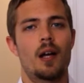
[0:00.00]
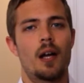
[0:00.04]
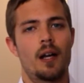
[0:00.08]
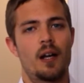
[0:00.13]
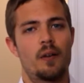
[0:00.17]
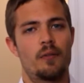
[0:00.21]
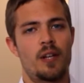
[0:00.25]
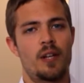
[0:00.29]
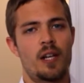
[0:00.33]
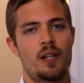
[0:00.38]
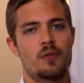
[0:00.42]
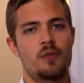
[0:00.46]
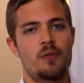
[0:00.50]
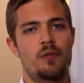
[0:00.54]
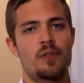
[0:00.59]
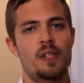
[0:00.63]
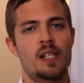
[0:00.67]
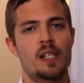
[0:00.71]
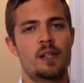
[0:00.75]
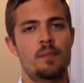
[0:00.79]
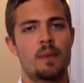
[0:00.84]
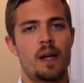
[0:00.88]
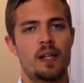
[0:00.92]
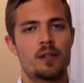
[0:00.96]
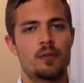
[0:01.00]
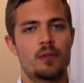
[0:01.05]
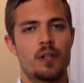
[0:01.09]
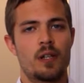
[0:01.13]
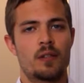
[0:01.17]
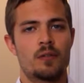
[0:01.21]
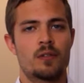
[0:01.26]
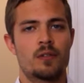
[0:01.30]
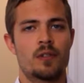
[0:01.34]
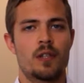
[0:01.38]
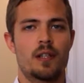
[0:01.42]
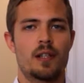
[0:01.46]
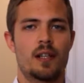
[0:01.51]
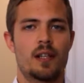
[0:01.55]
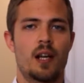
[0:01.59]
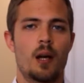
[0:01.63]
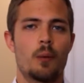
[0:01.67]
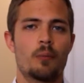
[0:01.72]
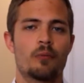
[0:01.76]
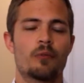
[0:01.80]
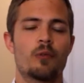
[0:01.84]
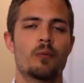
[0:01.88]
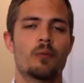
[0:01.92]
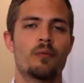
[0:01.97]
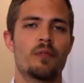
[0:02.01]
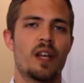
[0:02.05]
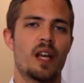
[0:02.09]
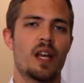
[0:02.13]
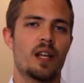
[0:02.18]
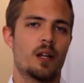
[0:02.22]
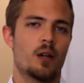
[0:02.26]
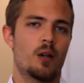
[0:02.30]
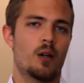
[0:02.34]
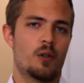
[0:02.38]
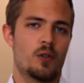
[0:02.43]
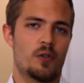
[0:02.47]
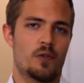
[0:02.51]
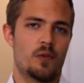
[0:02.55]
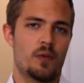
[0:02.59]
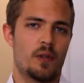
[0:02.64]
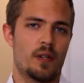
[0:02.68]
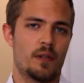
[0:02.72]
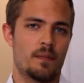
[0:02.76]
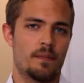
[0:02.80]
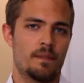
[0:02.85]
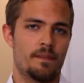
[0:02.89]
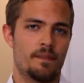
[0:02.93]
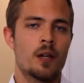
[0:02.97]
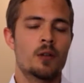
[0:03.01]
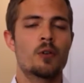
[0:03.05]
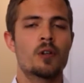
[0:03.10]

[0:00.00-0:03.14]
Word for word: I have an astrophysics background and I come from Vienna, Austria.